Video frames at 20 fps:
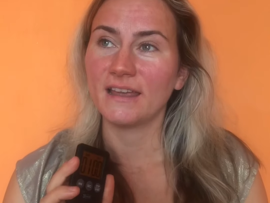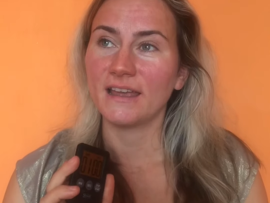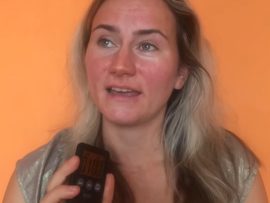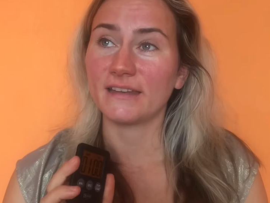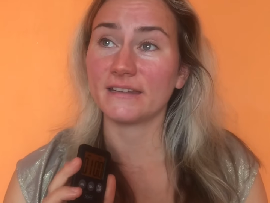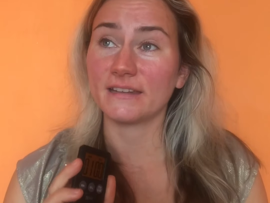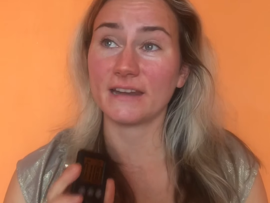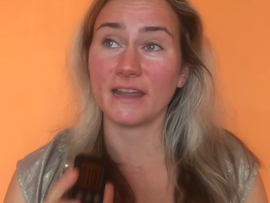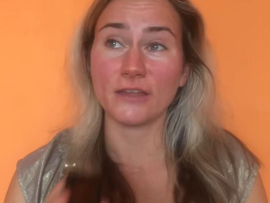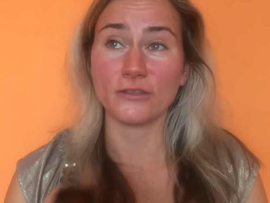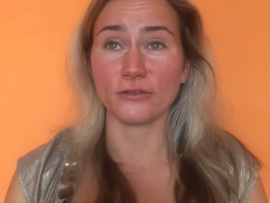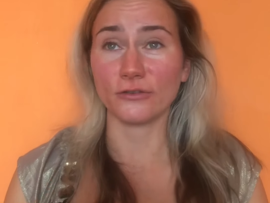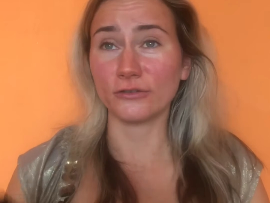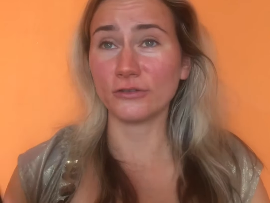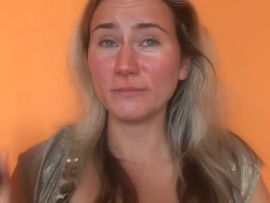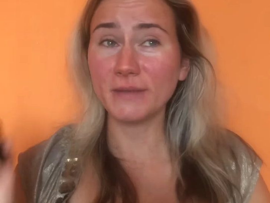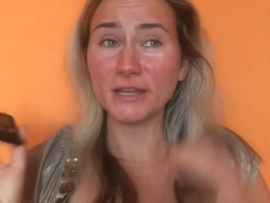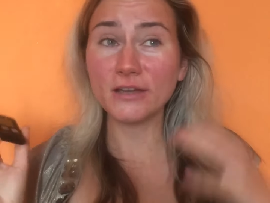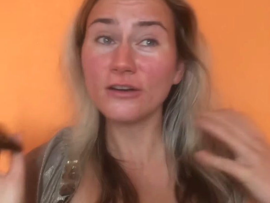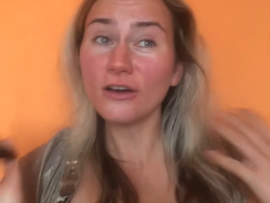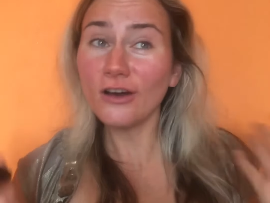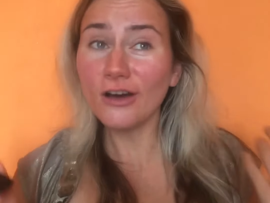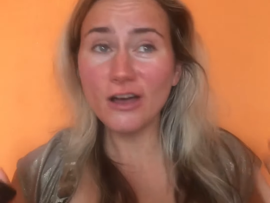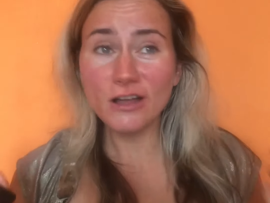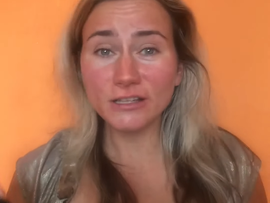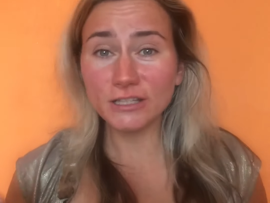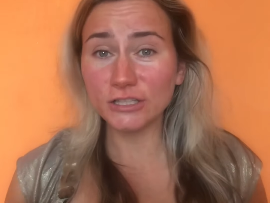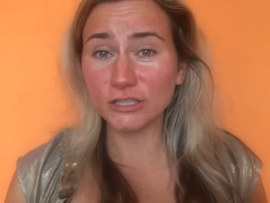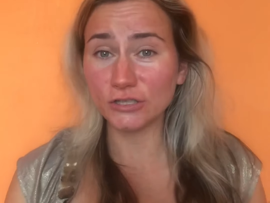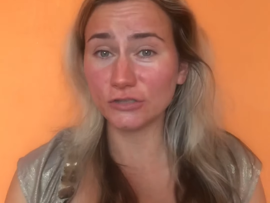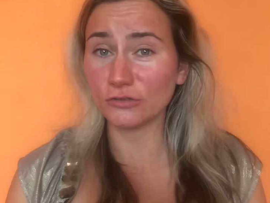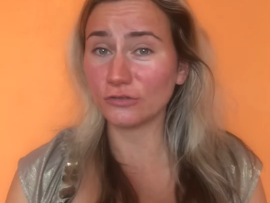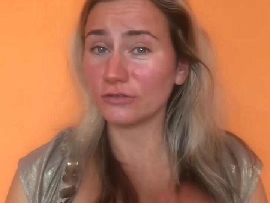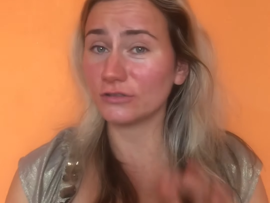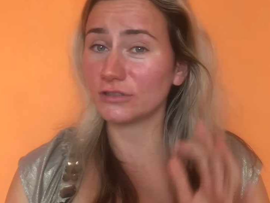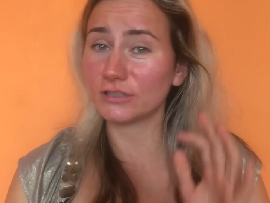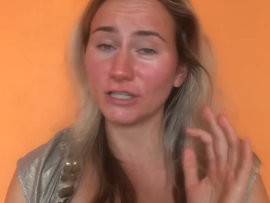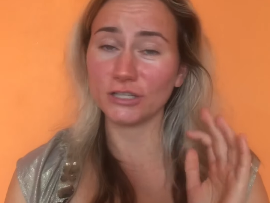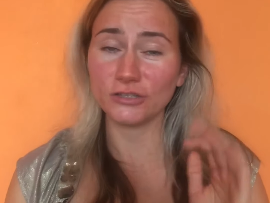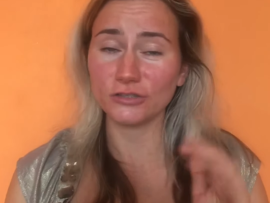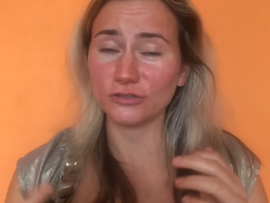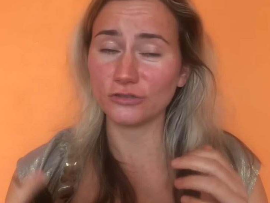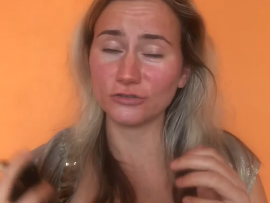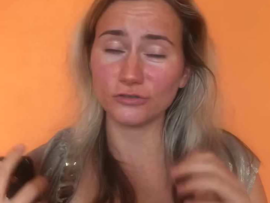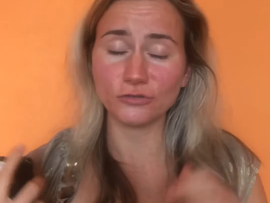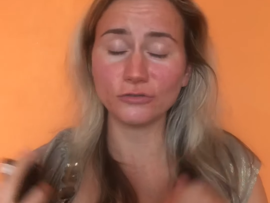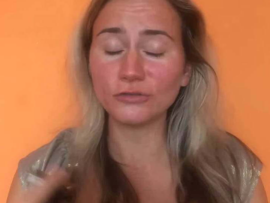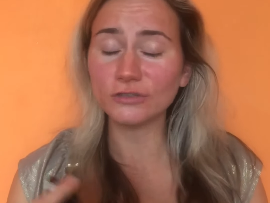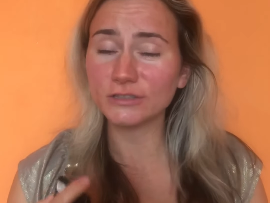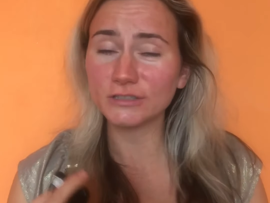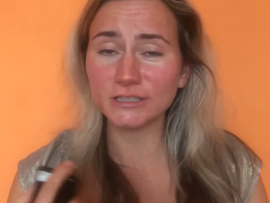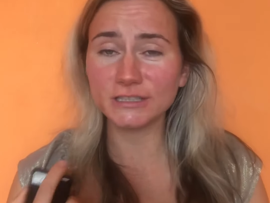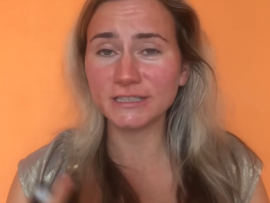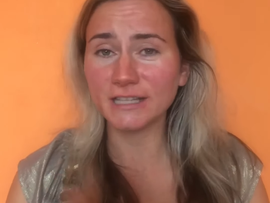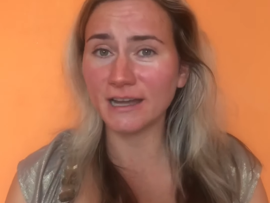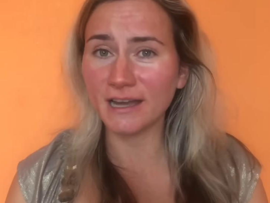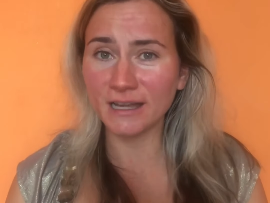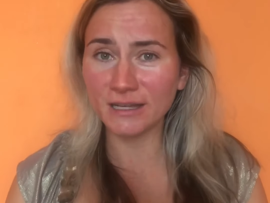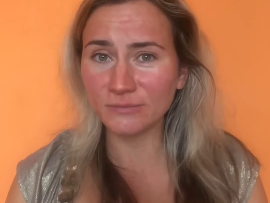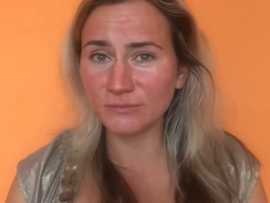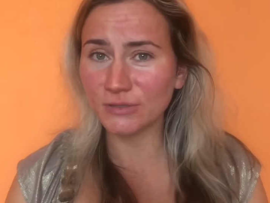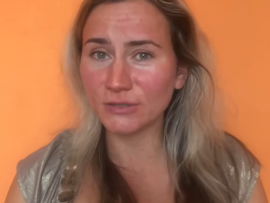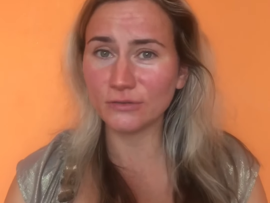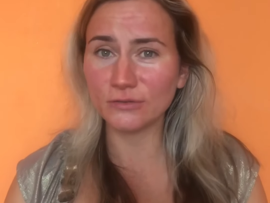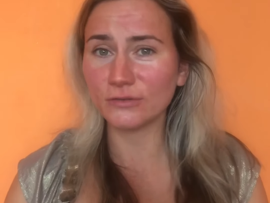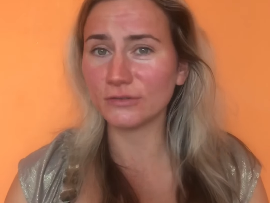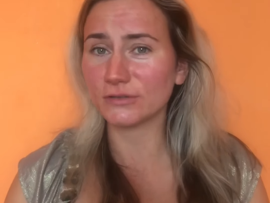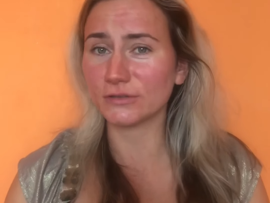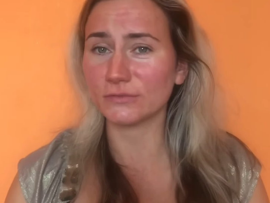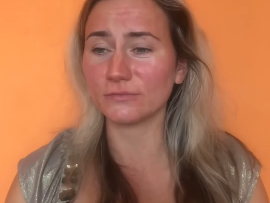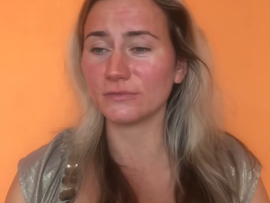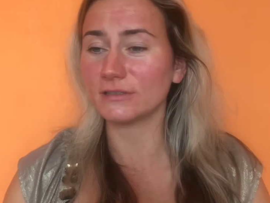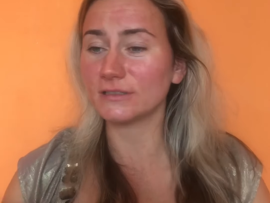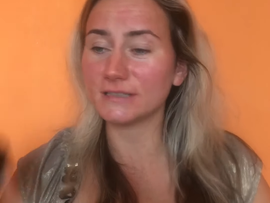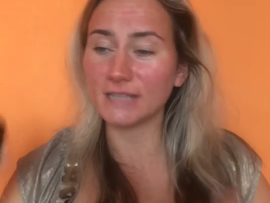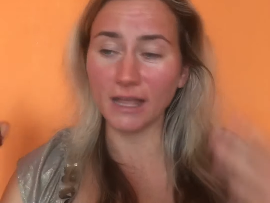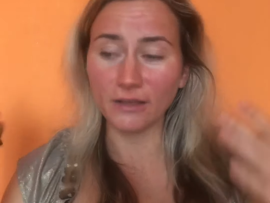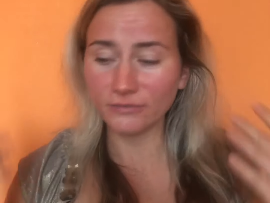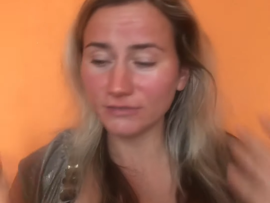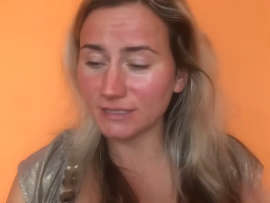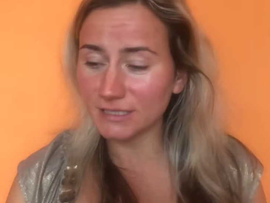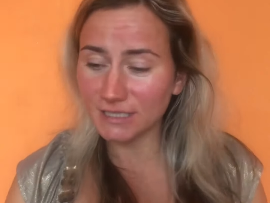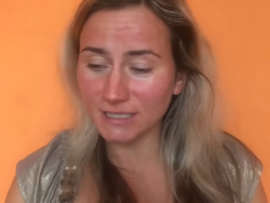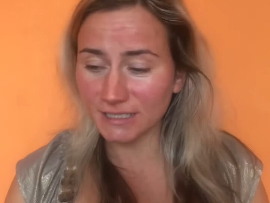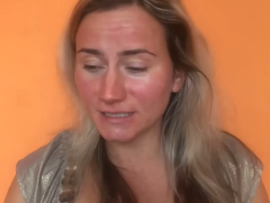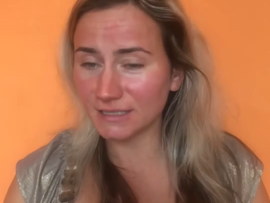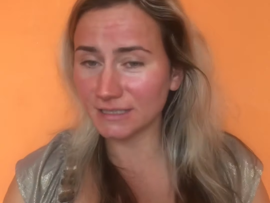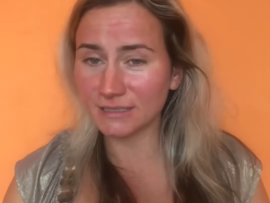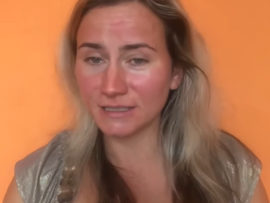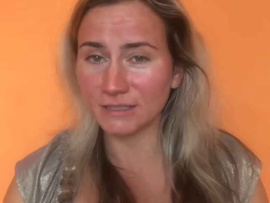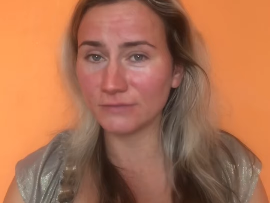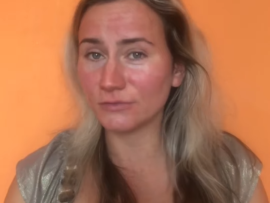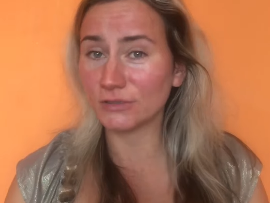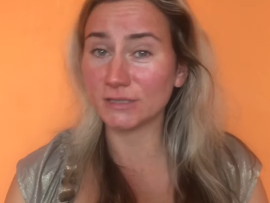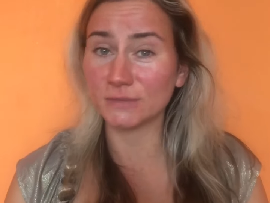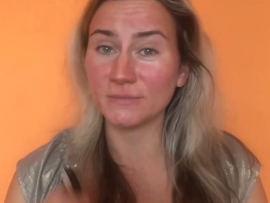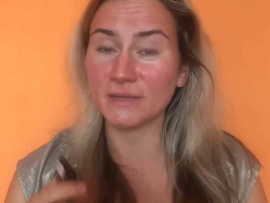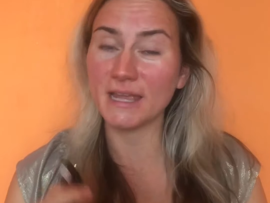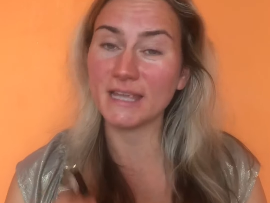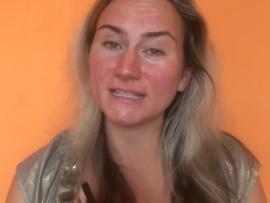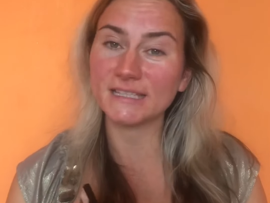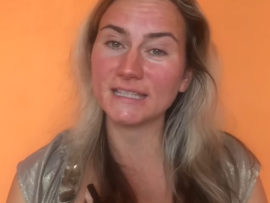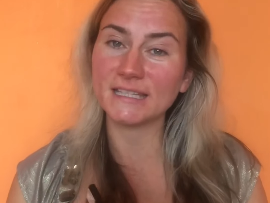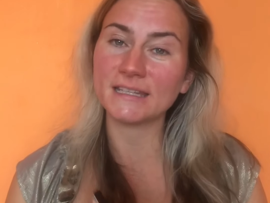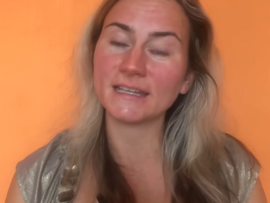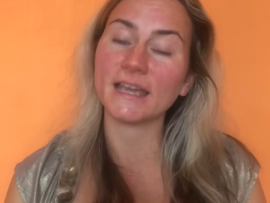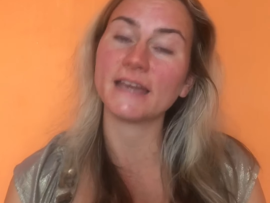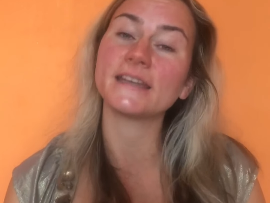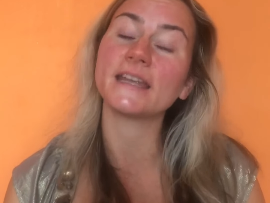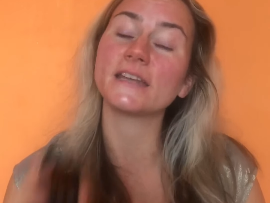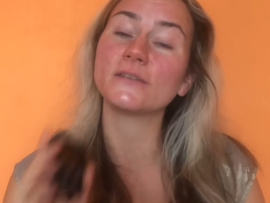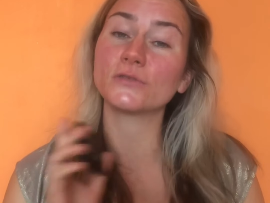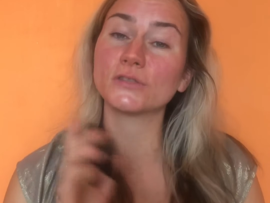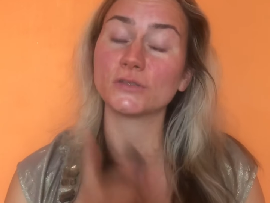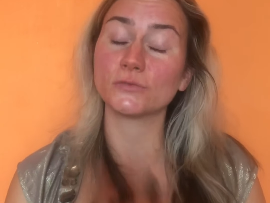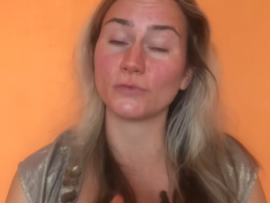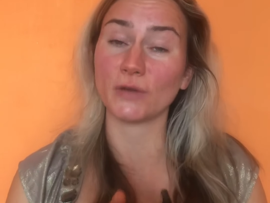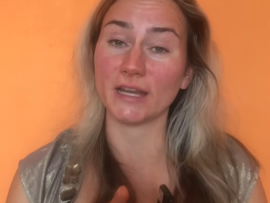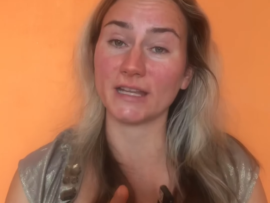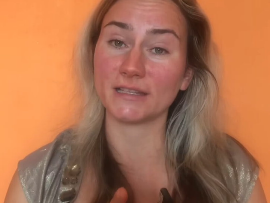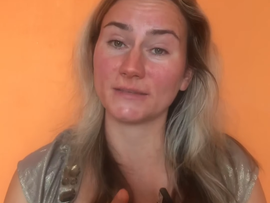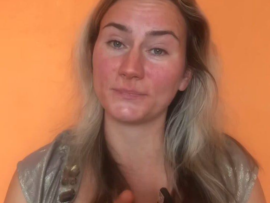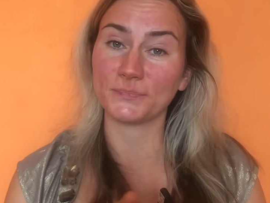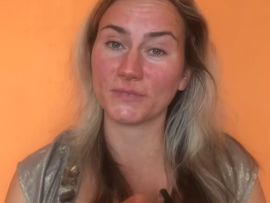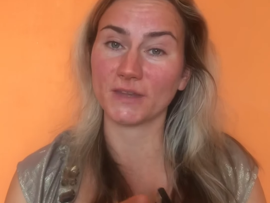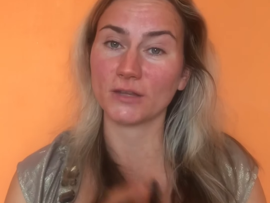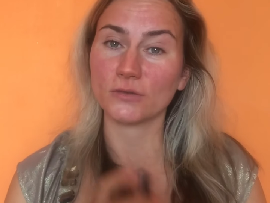And then I thought, oh my God, it's such short time, because we loved it and it was amazing and it was great.